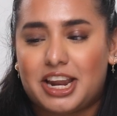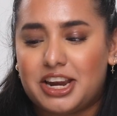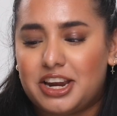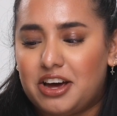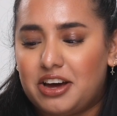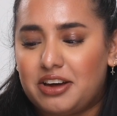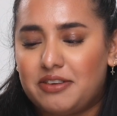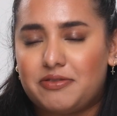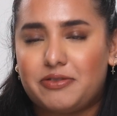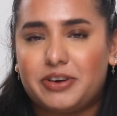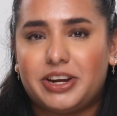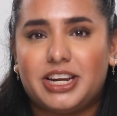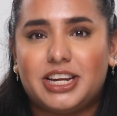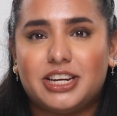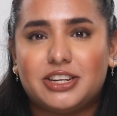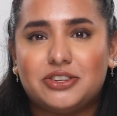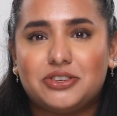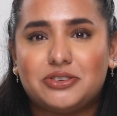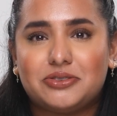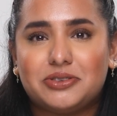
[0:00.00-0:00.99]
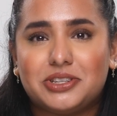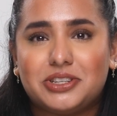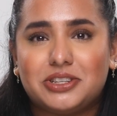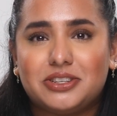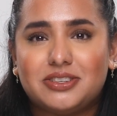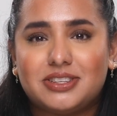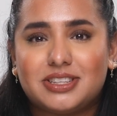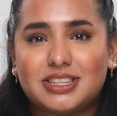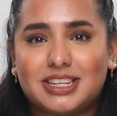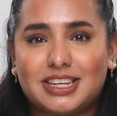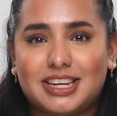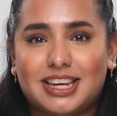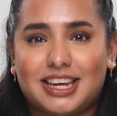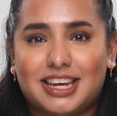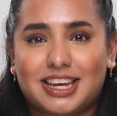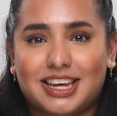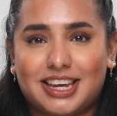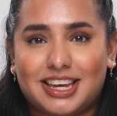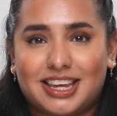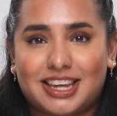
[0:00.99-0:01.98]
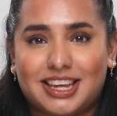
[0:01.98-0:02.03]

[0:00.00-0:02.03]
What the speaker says: and I've really enjoyed using it.